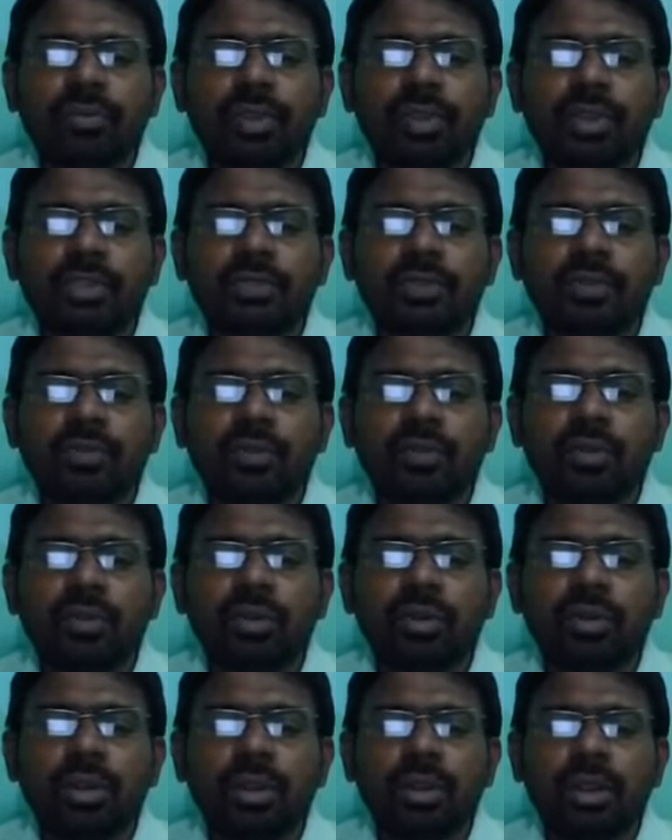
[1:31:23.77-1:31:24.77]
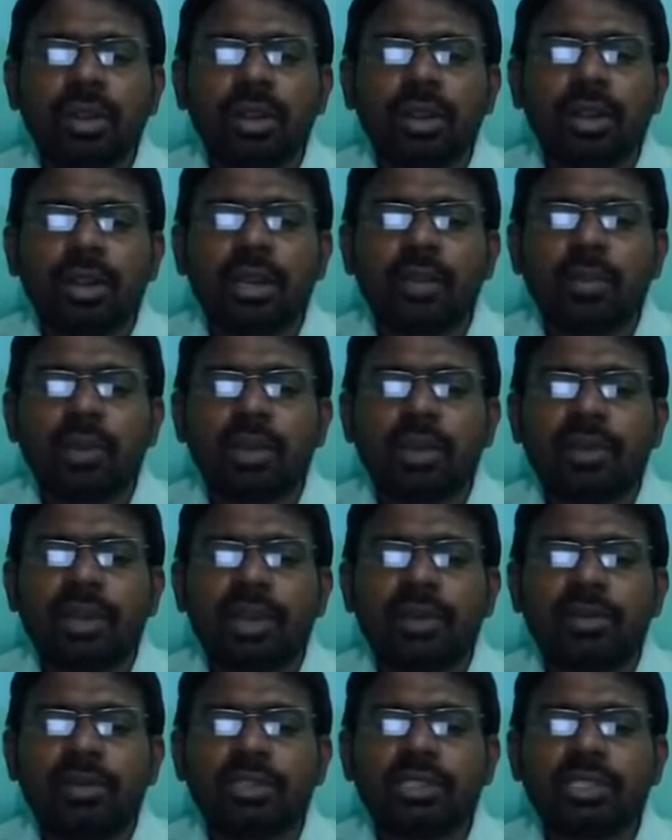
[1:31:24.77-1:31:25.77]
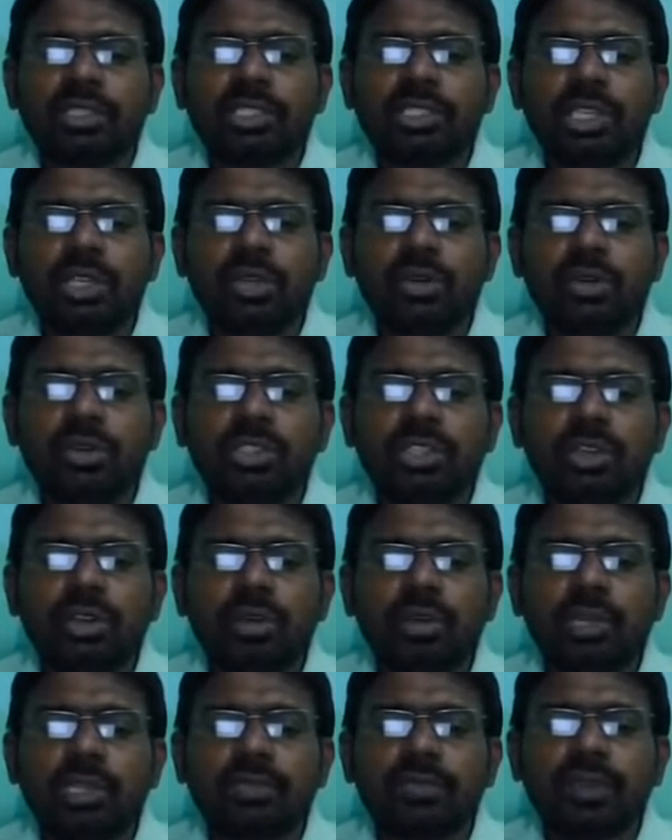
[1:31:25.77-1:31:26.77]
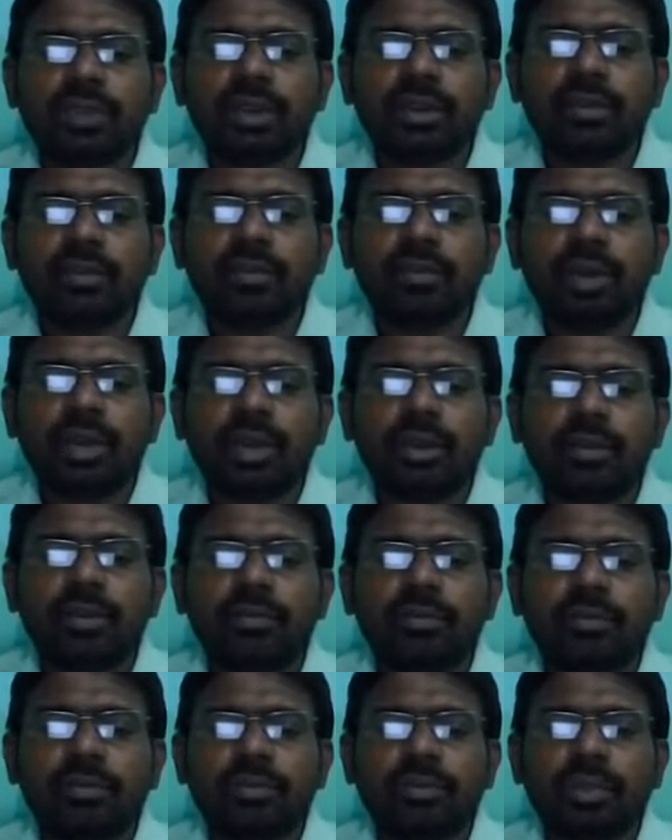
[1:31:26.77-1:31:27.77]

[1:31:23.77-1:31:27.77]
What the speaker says: That's why four. Number of hydrogens? Zero. Zero plus one, one.